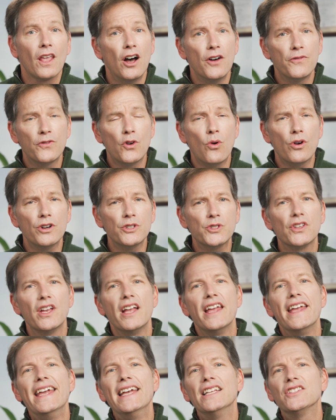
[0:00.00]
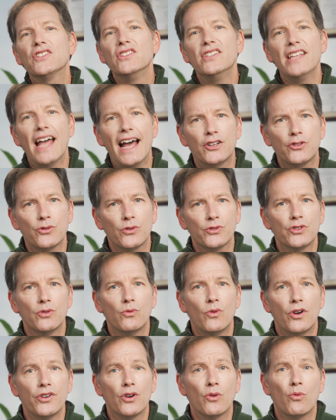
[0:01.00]
Of course, it's natural to
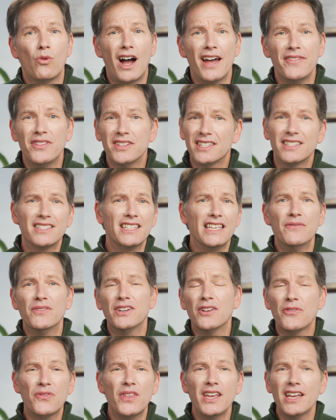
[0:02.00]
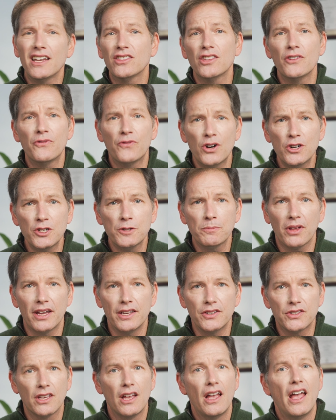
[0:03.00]
wonder why this is even a thing in the first
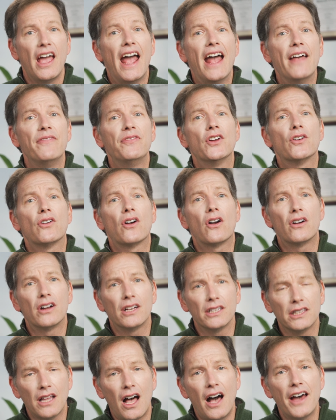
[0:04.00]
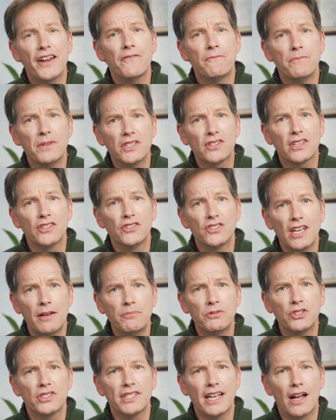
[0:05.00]
place, and there are a lot of
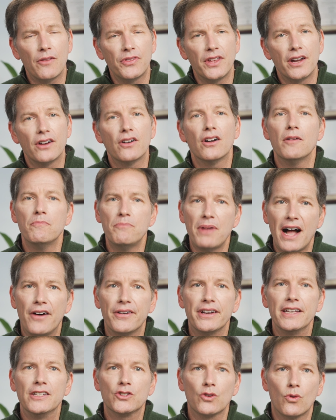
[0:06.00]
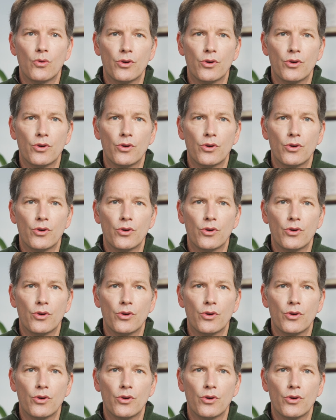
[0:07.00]
misconceptions out there about its